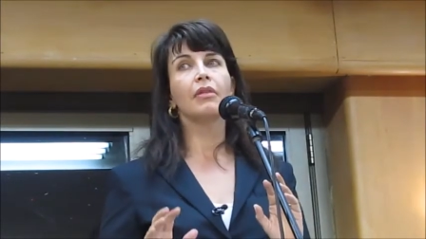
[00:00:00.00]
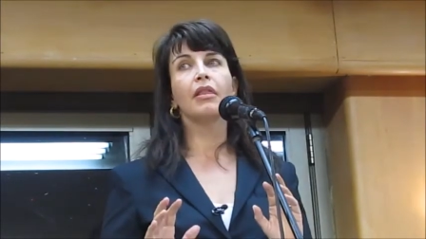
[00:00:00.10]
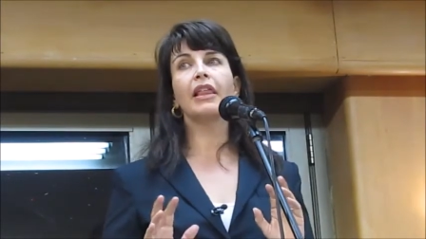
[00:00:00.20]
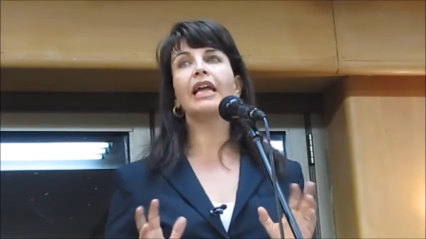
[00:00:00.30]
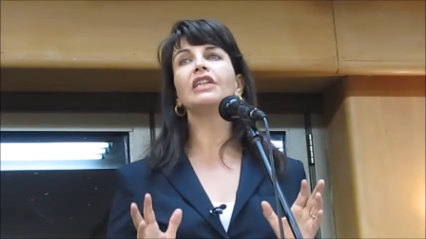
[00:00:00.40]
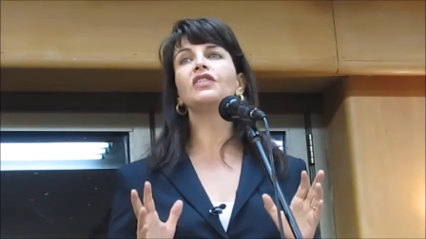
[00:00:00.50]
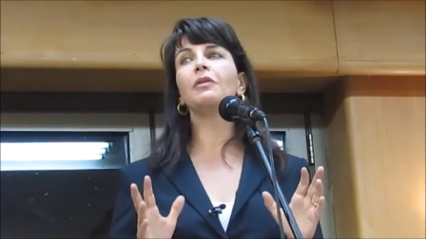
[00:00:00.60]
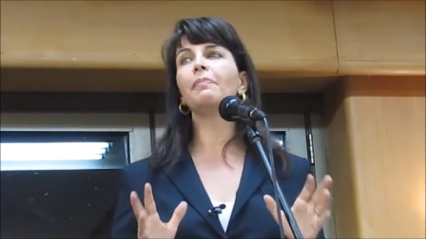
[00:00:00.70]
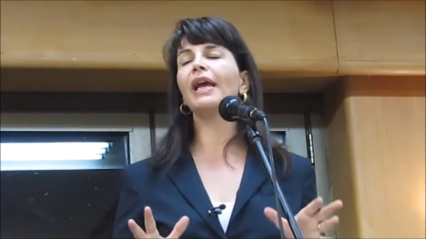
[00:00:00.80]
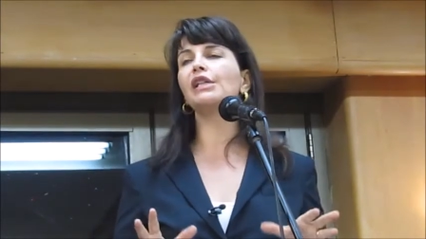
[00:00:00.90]
That is
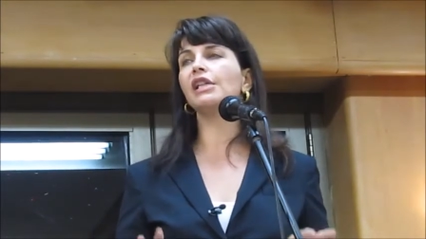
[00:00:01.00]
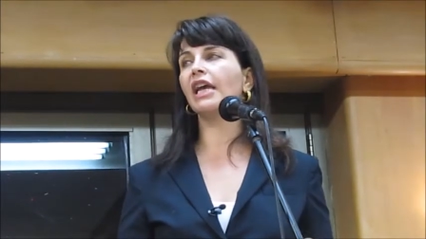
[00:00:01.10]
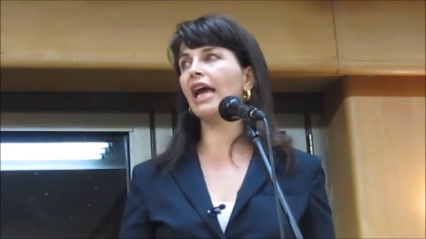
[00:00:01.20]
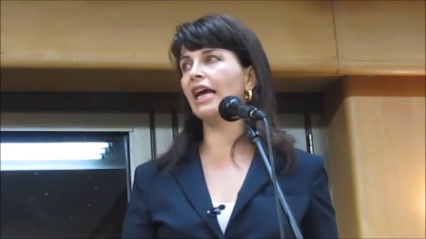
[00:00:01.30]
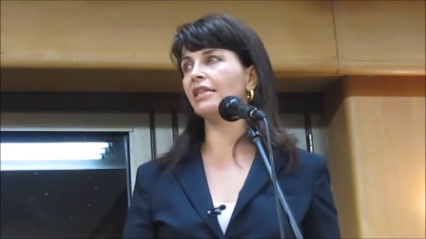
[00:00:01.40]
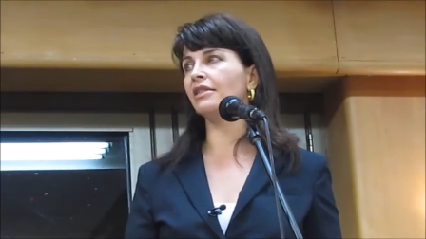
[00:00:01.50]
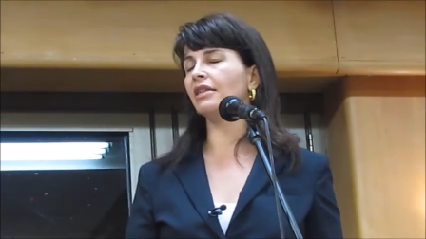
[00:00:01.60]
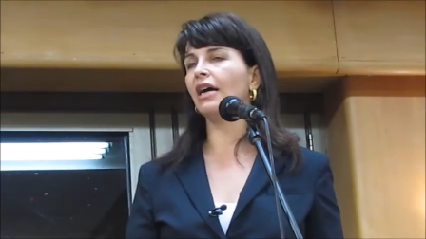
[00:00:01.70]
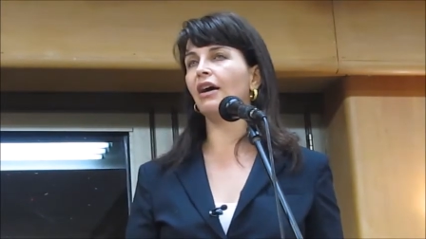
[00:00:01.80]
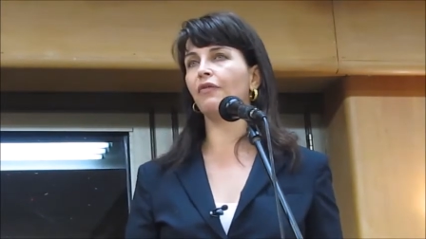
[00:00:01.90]
the basic end
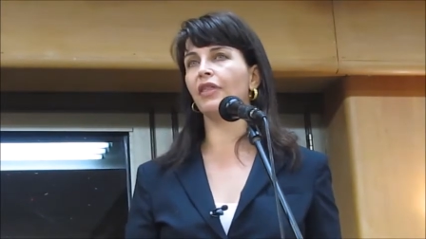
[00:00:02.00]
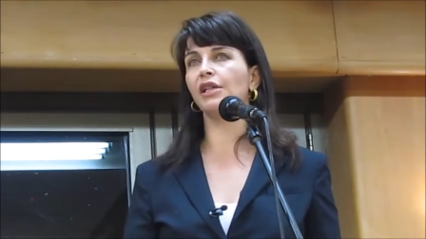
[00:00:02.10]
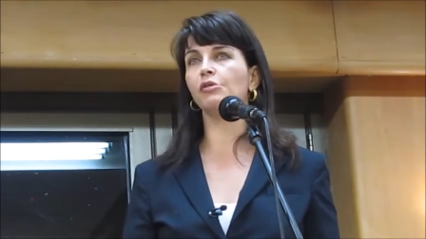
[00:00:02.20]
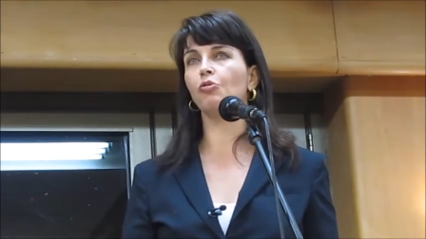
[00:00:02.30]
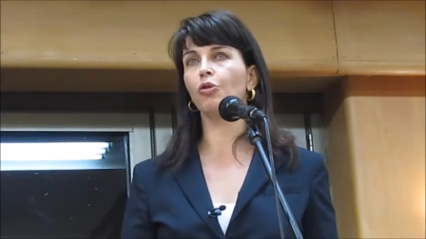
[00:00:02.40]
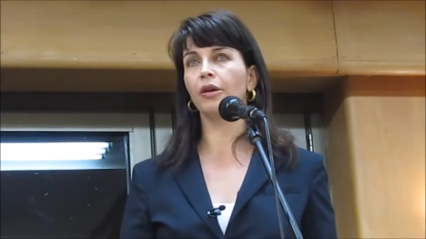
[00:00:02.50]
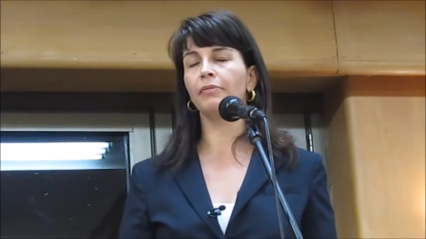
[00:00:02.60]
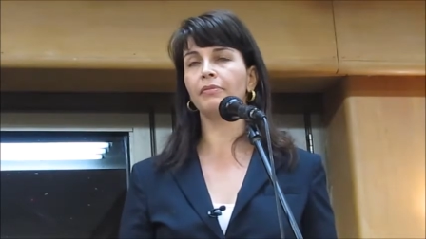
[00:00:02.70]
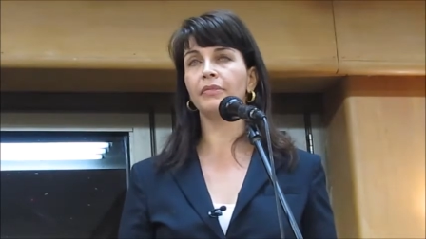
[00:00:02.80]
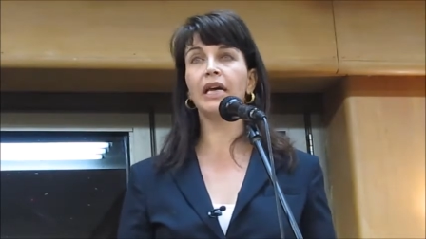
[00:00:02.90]
of this war,
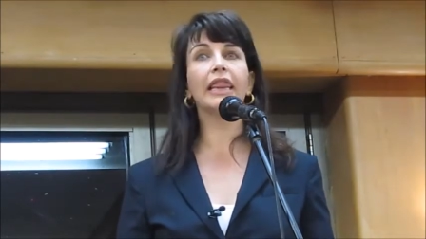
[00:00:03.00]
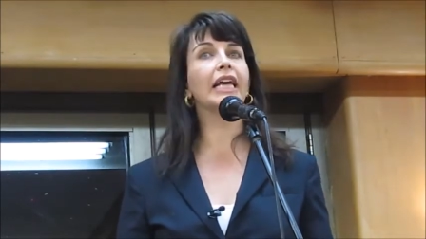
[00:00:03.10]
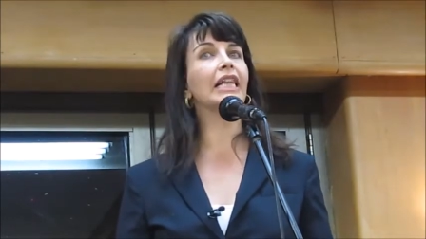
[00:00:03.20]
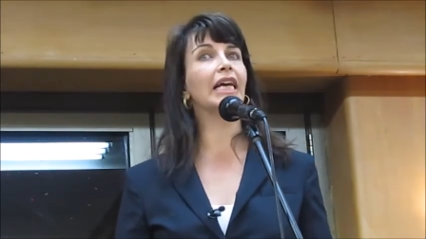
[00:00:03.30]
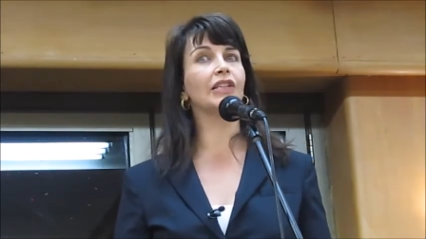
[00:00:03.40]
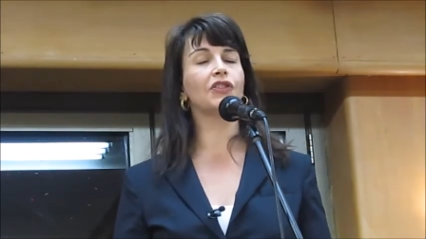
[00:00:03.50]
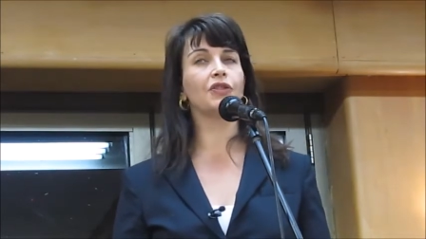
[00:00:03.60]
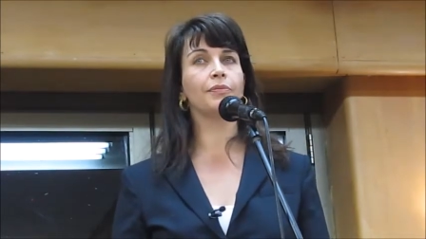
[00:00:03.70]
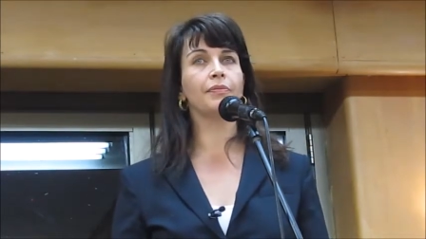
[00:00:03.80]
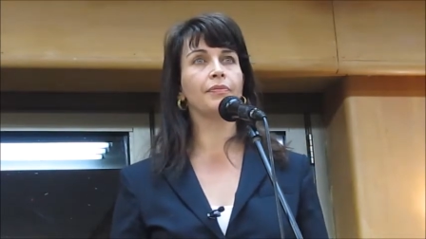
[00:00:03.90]
nothing less.